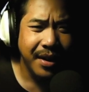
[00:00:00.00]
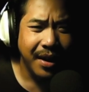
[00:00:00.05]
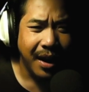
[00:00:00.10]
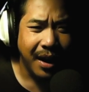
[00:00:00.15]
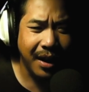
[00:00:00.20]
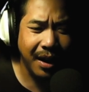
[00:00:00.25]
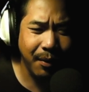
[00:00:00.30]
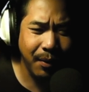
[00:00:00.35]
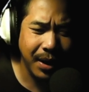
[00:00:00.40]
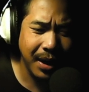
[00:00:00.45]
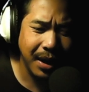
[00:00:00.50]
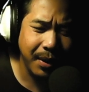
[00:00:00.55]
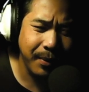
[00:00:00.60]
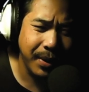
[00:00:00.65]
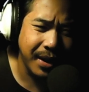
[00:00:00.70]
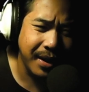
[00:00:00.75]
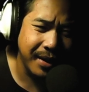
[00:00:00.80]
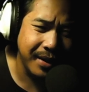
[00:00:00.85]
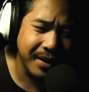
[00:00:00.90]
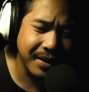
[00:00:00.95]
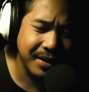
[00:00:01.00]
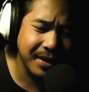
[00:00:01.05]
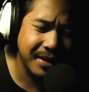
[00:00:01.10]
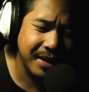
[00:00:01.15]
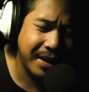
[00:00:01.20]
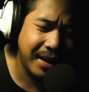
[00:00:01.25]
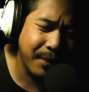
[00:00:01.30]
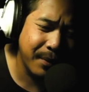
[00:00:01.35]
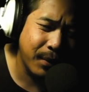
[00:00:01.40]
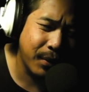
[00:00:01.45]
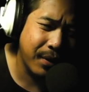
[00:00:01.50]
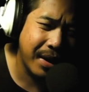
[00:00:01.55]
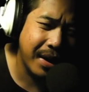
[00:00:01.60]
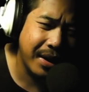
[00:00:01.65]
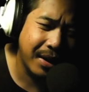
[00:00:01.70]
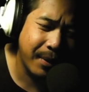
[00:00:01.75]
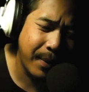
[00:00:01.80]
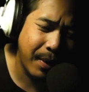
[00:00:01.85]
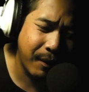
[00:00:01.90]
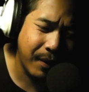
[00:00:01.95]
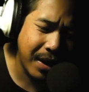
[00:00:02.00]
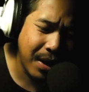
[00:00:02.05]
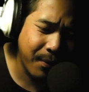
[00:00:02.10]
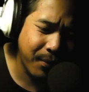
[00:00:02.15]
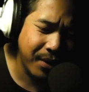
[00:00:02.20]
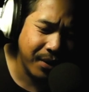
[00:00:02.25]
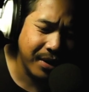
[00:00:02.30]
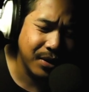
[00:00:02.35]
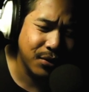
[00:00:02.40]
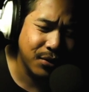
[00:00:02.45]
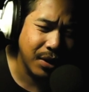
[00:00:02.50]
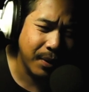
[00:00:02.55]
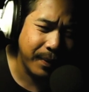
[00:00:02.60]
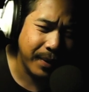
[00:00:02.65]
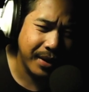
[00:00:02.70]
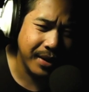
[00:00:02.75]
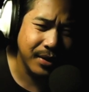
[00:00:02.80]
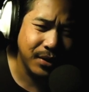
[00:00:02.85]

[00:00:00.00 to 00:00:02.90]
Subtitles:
I'm like, wait a minute, this is a Democratic debate. Why are you bringing Trump in this?